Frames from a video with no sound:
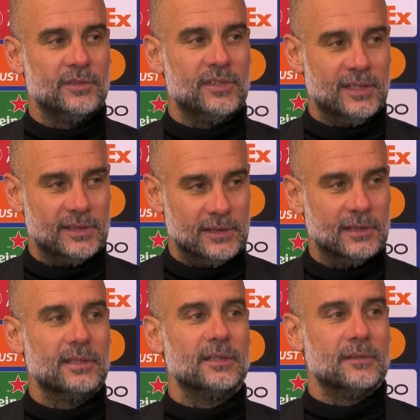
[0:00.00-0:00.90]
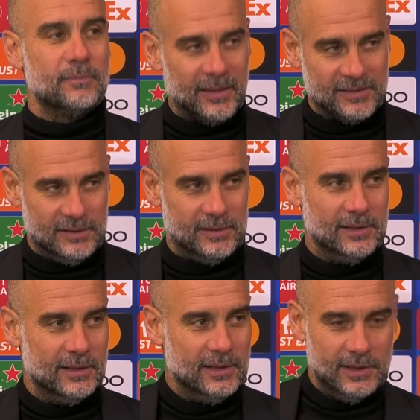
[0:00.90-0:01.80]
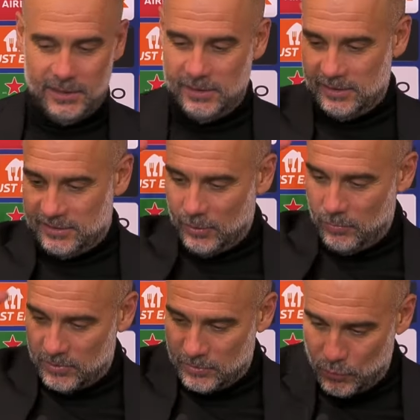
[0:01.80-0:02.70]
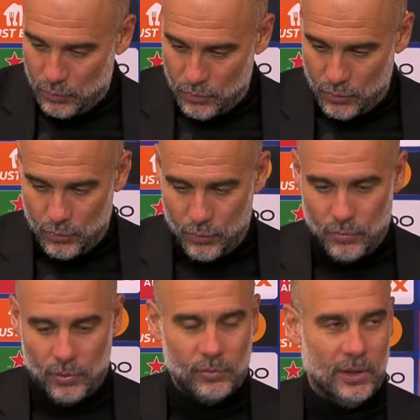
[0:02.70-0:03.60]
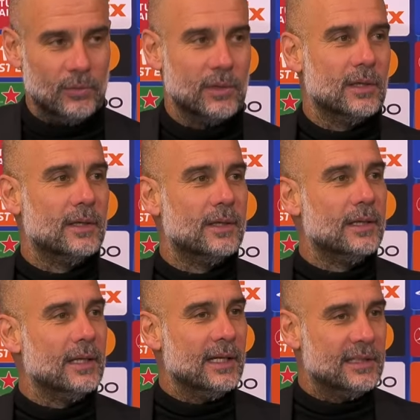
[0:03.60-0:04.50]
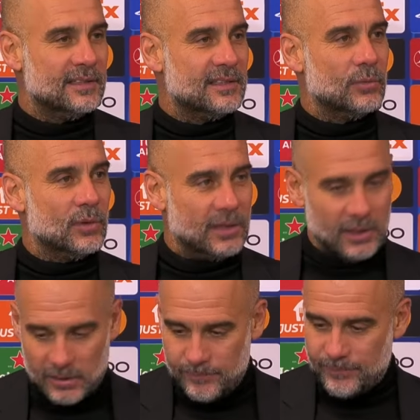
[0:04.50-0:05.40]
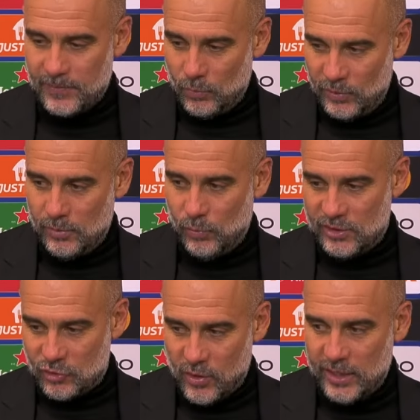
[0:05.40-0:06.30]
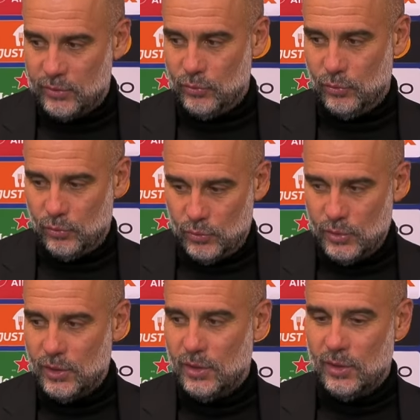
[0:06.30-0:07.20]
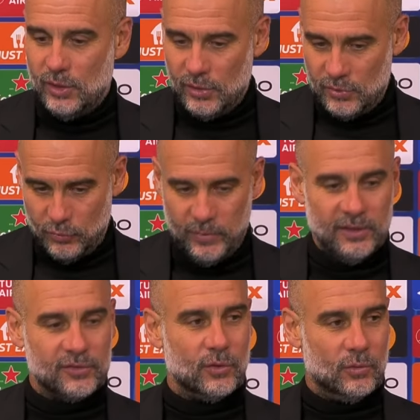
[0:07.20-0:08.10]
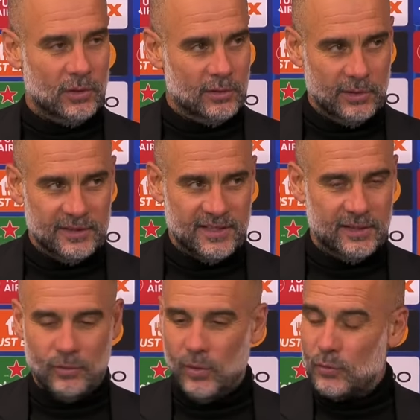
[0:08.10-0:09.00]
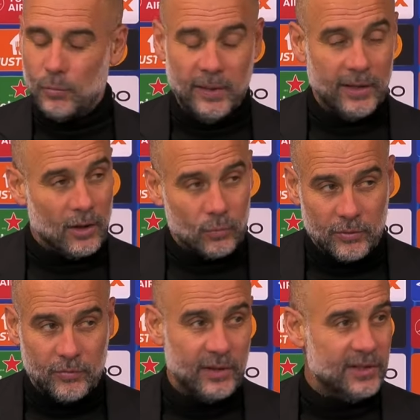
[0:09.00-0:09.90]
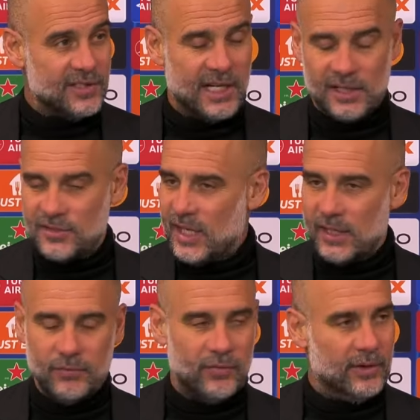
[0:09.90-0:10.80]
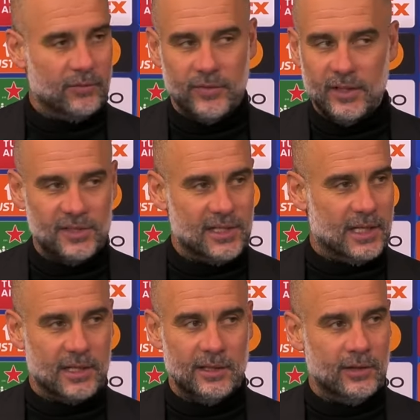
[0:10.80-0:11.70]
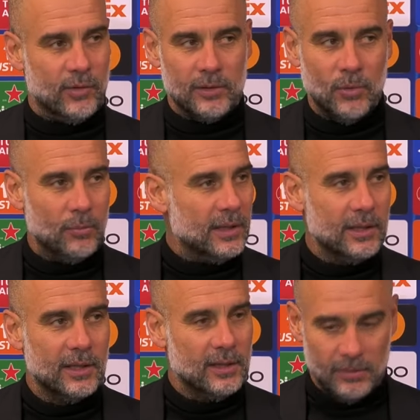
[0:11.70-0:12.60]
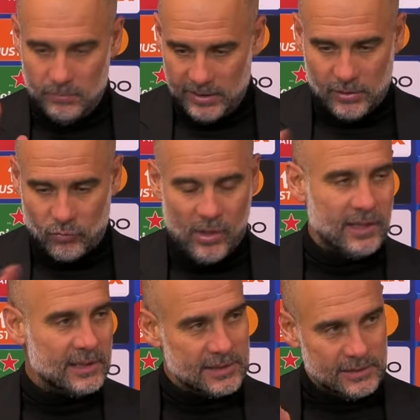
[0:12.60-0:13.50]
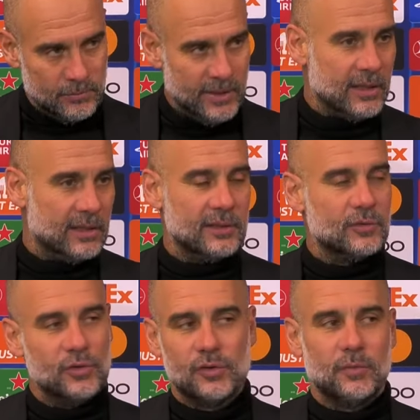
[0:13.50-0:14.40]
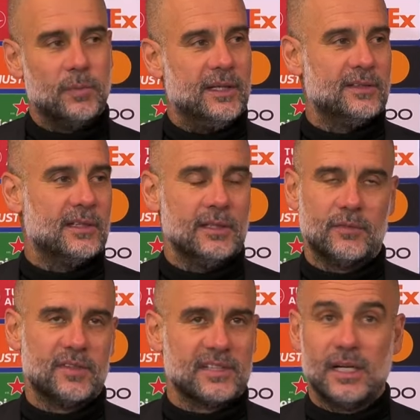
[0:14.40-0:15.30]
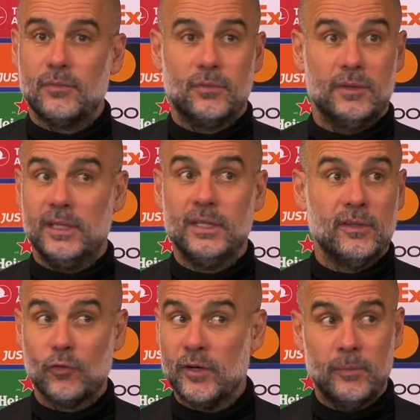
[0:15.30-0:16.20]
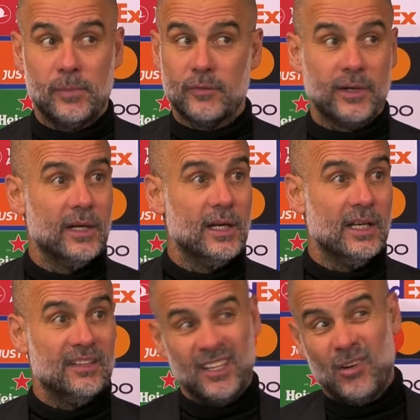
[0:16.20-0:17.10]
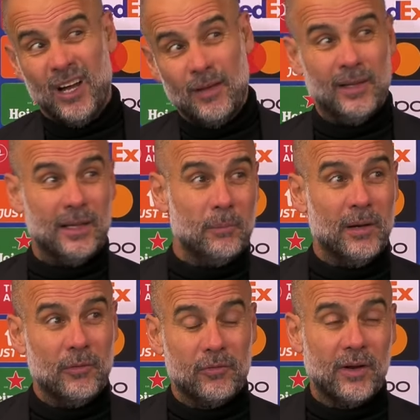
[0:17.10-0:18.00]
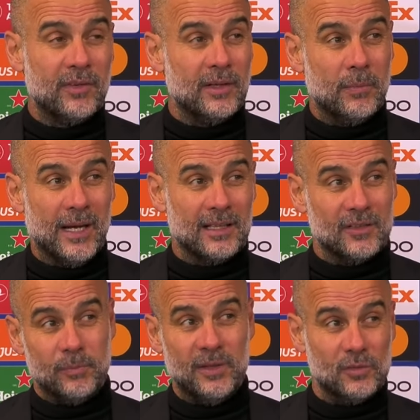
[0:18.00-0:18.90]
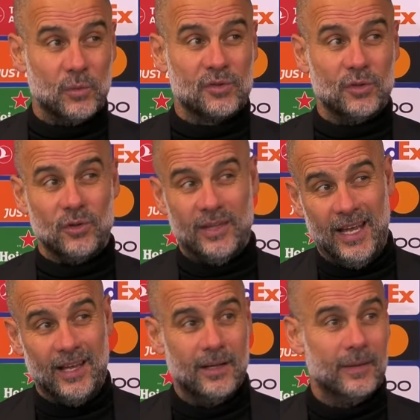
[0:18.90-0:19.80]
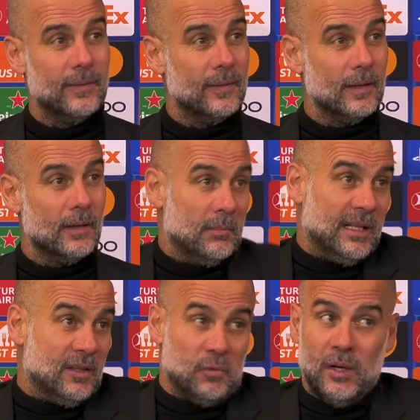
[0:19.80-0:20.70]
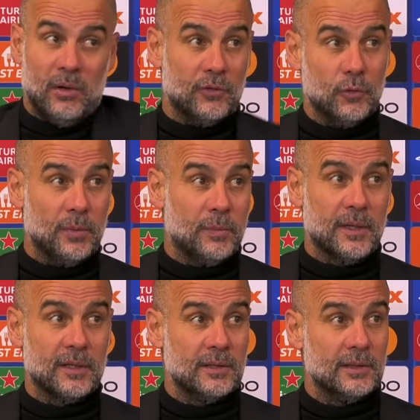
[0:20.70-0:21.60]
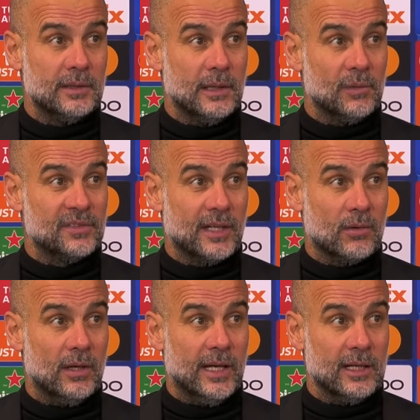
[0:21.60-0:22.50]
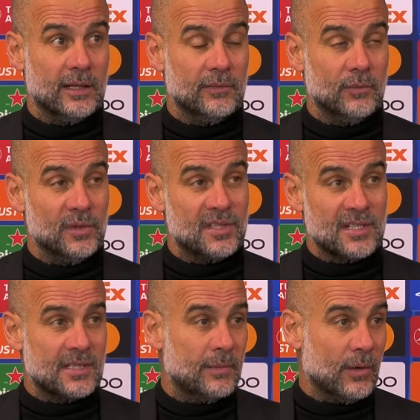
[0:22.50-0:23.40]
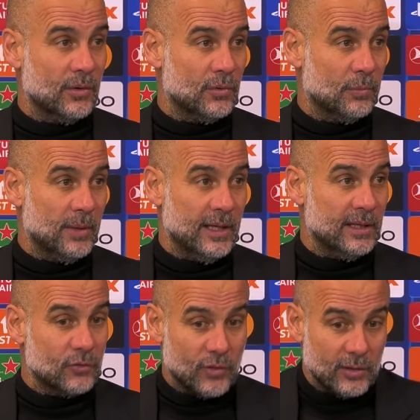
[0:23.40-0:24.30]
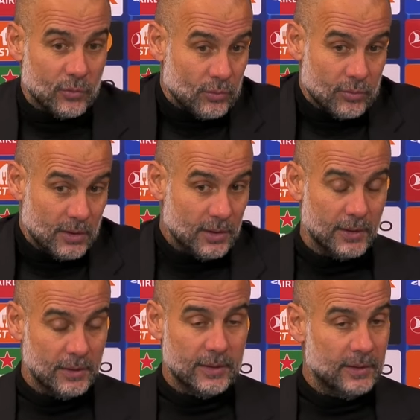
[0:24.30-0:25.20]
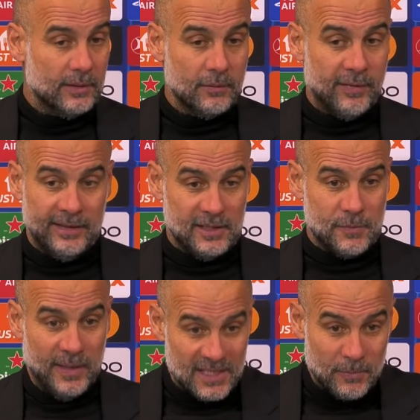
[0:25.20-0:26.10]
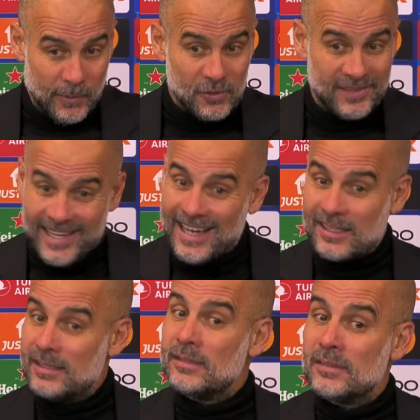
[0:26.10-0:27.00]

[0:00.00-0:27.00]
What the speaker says: just passes. And the stadium is go down. And this is what we try to build. So I said, you have to play a lot with Phil and Jack. In the right moment, make runners and make a switch of place. And the first half, they really perfect. Second half, that they played with five in the back, the space was not there. But that's why we had to prepare in our second leg, in which is they're going to play and try to find the spaces, because they are